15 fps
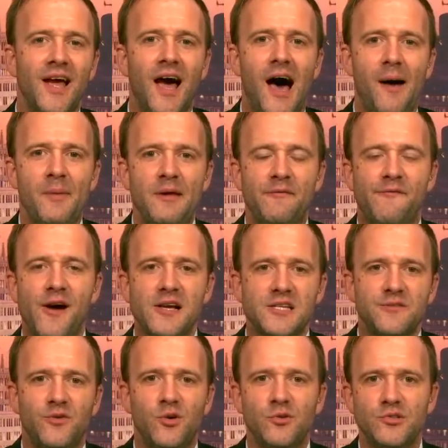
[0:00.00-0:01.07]
I mean, first
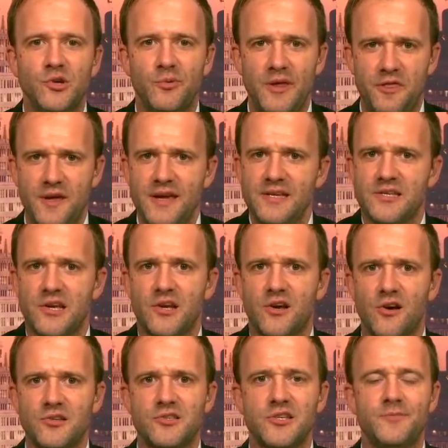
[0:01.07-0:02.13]
of all, do we think he's going to
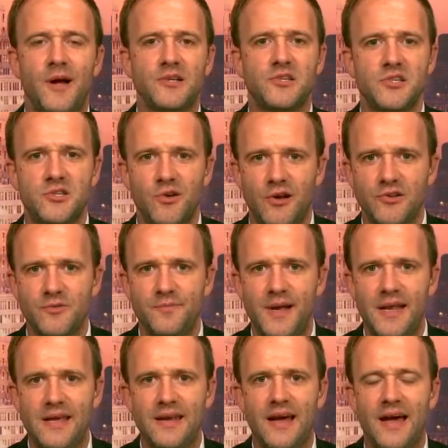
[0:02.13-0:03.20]
cost as much as 200
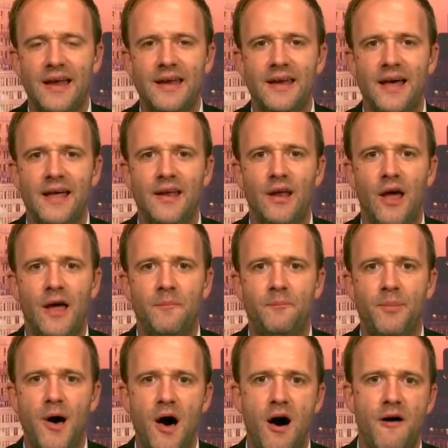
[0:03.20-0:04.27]
million? And
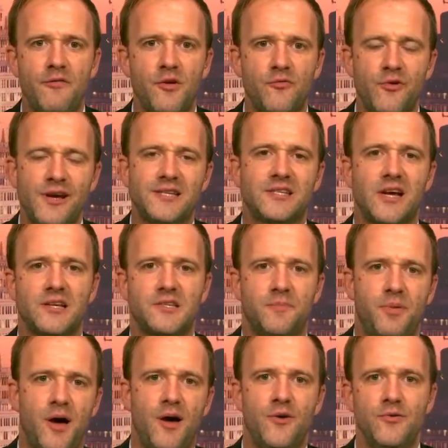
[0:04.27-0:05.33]
part of the risk, I
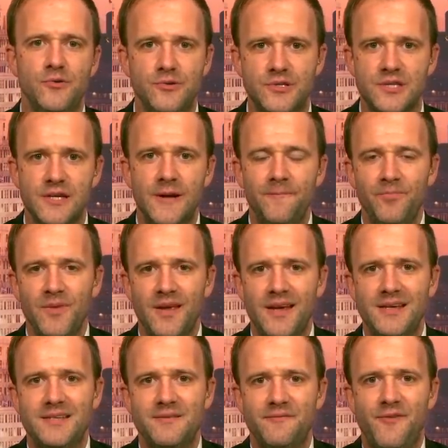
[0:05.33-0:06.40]
suppose,
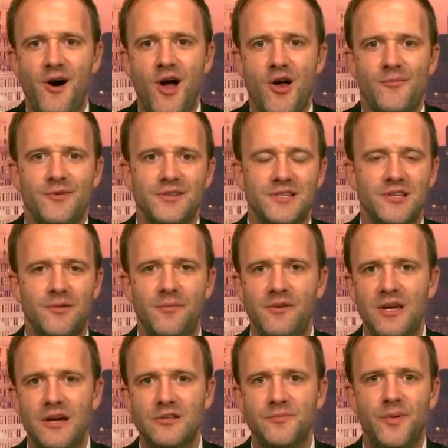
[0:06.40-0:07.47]
is environments. I mean, you
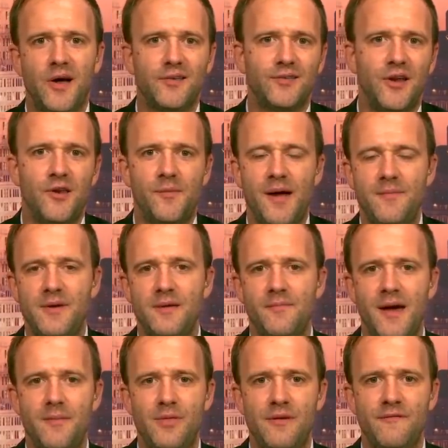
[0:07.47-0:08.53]
go to Barcelona, maybe
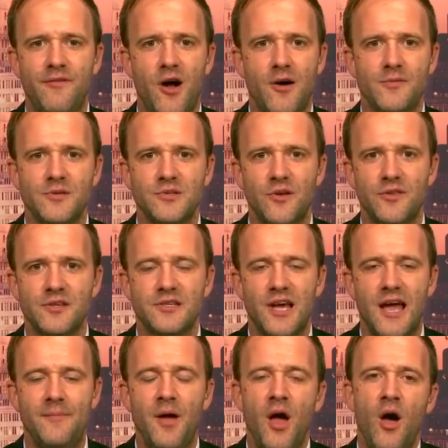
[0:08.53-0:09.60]
the environment's not the
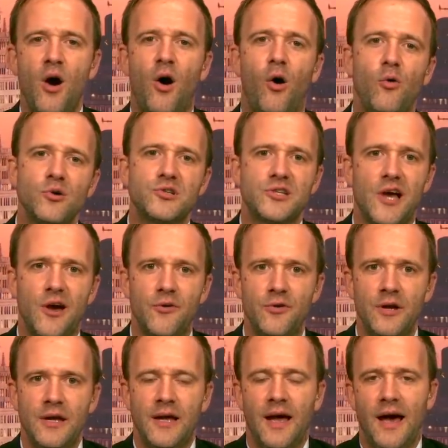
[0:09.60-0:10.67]
same. Also,
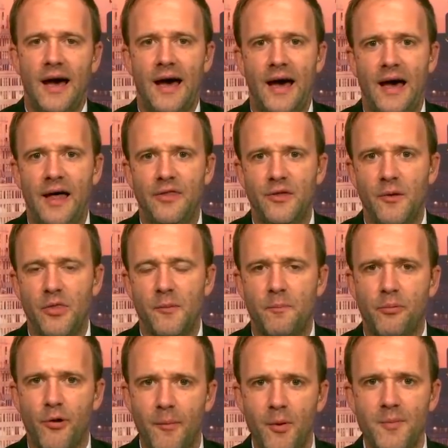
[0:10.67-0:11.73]
the
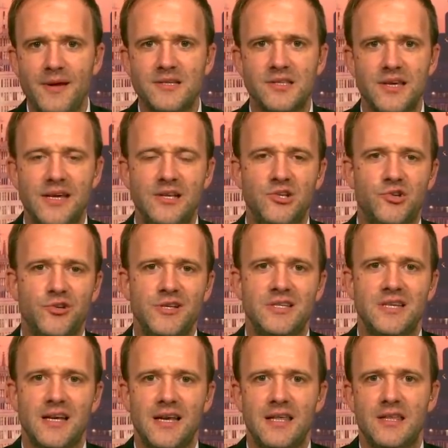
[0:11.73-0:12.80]
problem is that
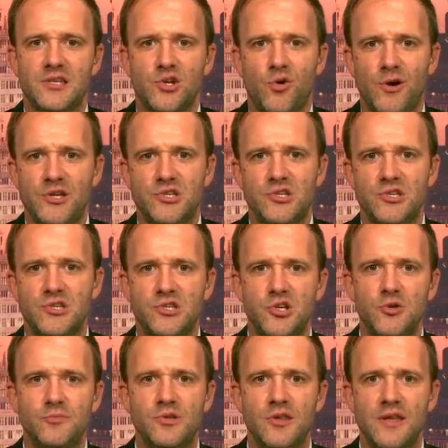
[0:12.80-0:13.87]
intrinsically this question
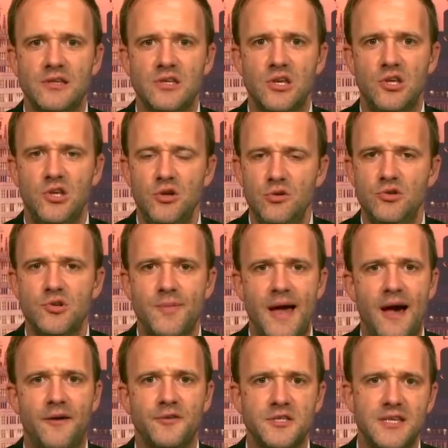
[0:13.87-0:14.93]
assumes that there's a huge
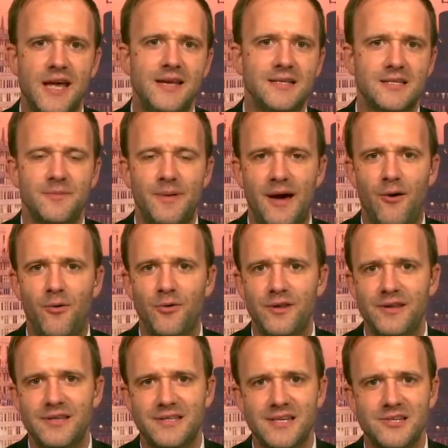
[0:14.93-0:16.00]
amount of sense about all of
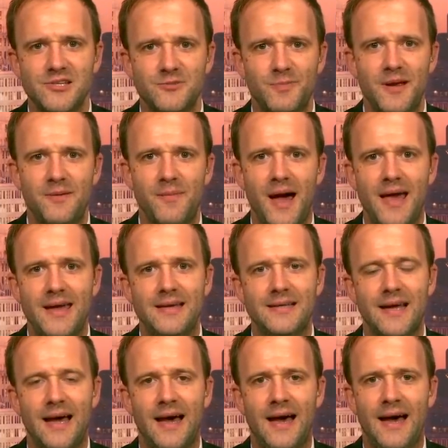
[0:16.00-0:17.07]
the decisions being made
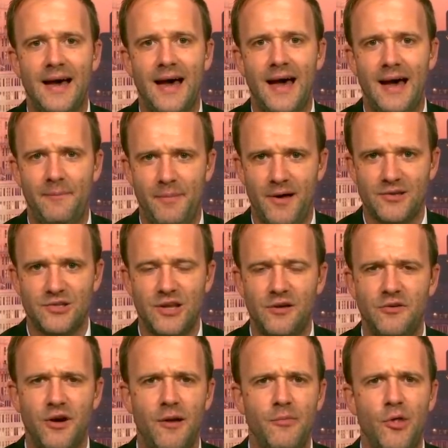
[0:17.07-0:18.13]
at
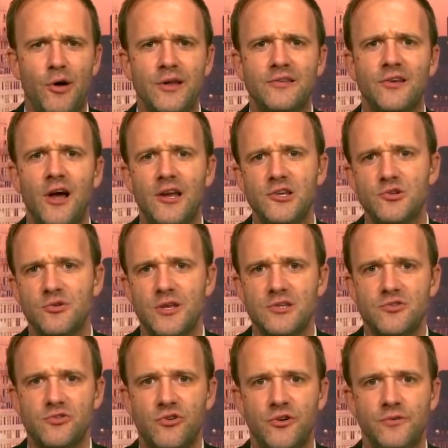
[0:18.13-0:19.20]
Barcelona. I'm not entirely sure
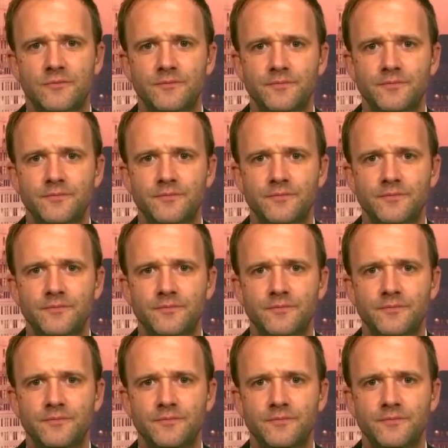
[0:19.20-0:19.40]
that's true.